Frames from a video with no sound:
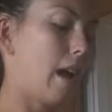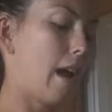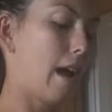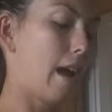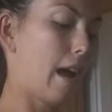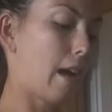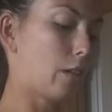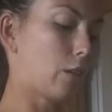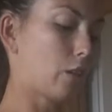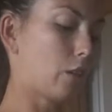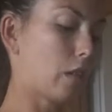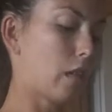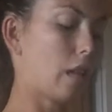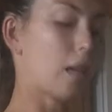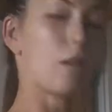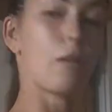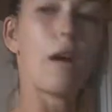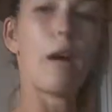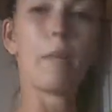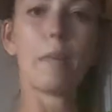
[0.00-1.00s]
I actually,
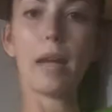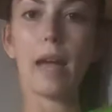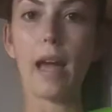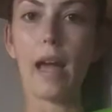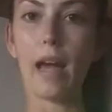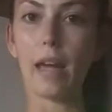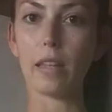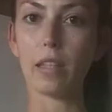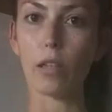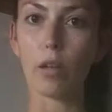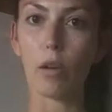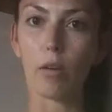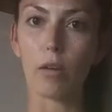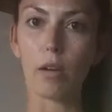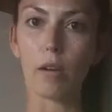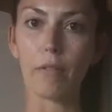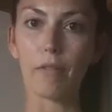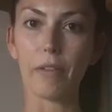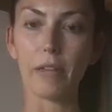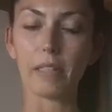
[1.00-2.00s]
I'm gonna add the
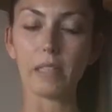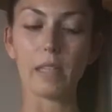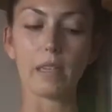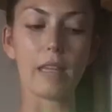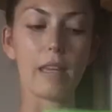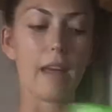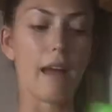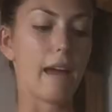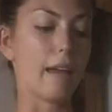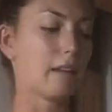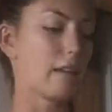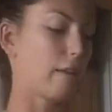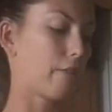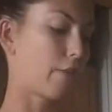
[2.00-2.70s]
coconut flakes at the end.